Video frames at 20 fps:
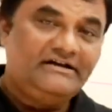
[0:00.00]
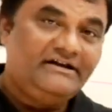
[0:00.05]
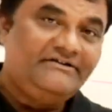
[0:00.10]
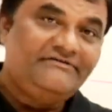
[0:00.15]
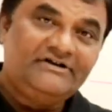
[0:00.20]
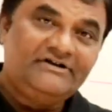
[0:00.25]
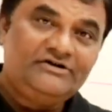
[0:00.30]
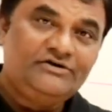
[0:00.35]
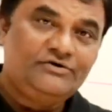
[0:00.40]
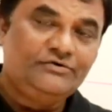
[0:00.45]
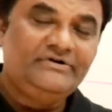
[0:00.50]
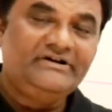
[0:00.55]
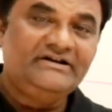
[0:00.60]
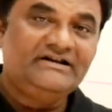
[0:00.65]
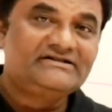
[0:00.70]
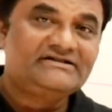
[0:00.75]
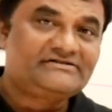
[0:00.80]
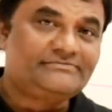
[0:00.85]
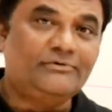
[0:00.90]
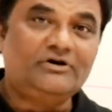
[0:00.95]
even
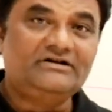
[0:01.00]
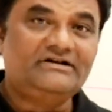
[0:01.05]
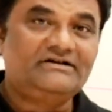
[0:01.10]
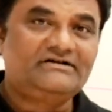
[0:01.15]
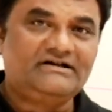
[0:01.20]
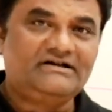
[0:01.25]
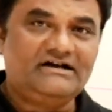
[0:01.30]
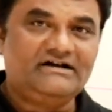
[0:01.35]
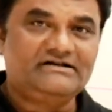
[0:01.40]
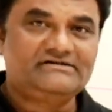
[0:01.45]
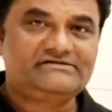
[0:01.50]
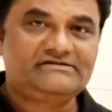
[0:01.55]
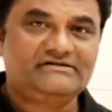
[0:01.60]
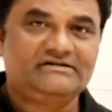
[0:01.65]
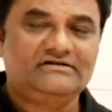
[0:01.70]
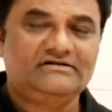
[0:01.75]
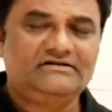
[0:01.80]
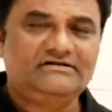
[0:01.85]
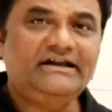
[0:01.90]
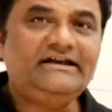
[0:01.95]
doing a smaller task.